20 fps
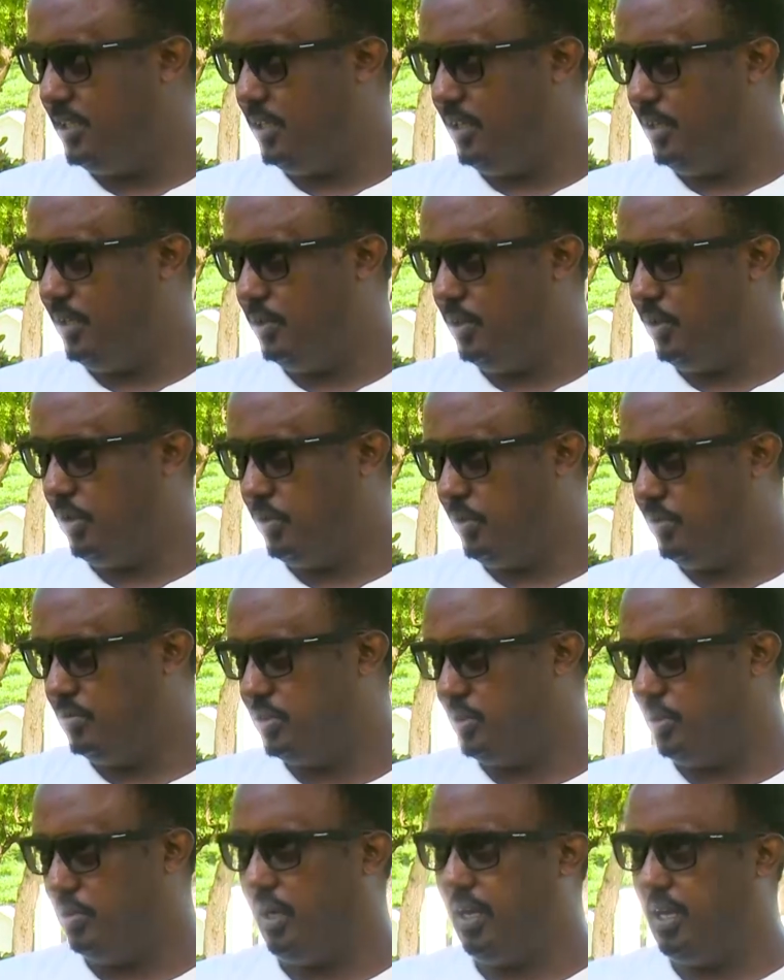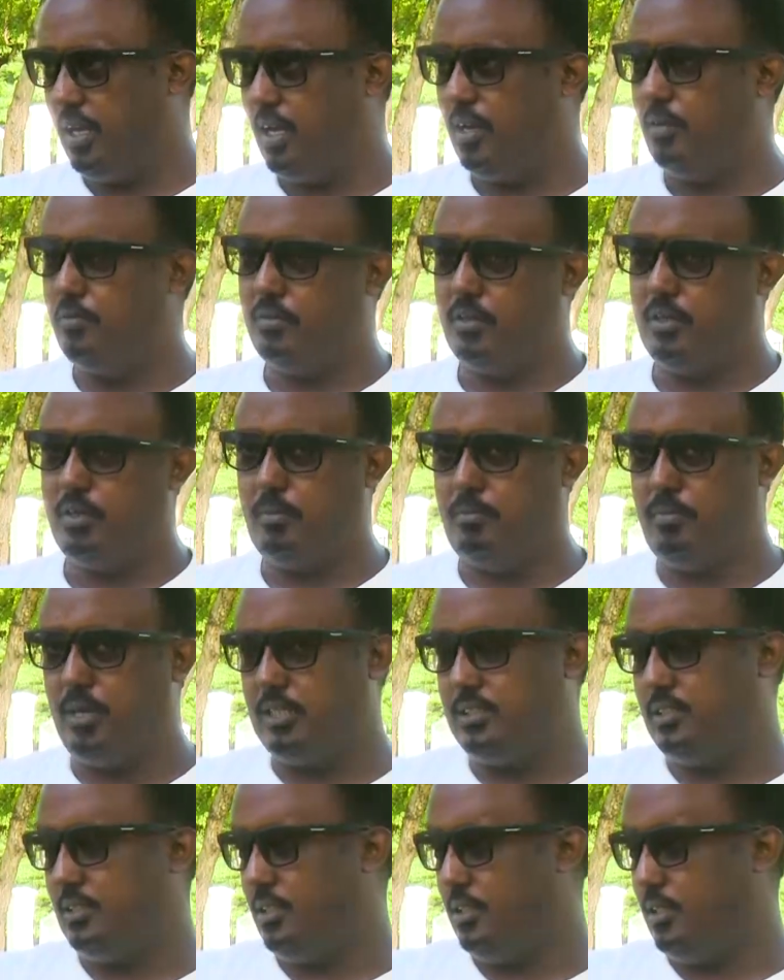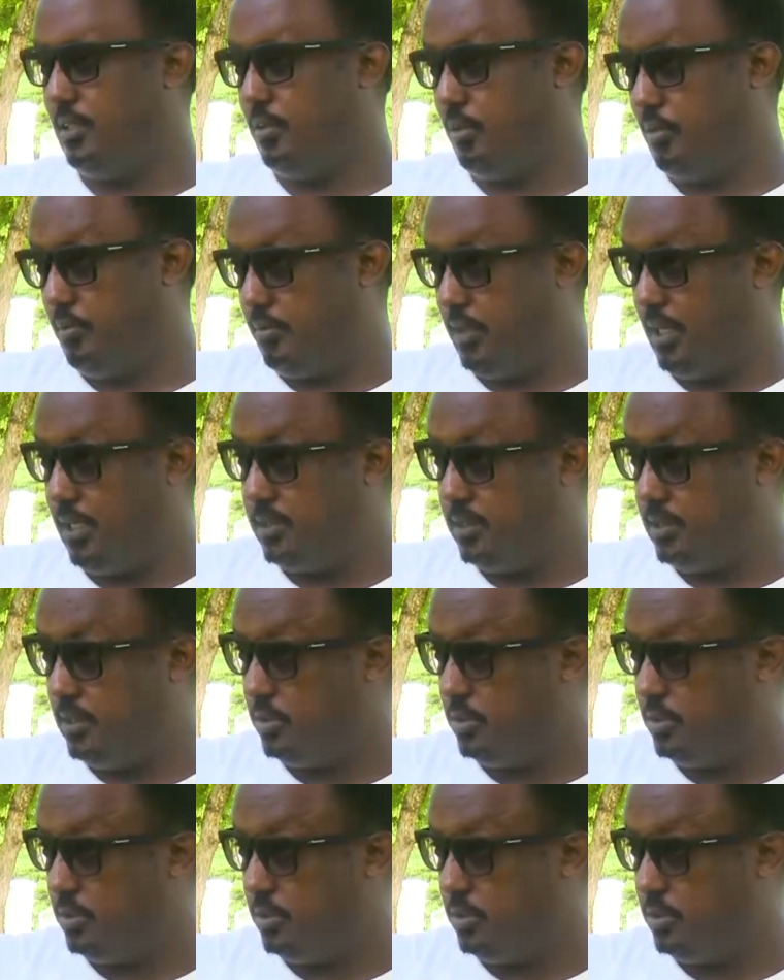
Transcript: So, so I have a Bachelor of Science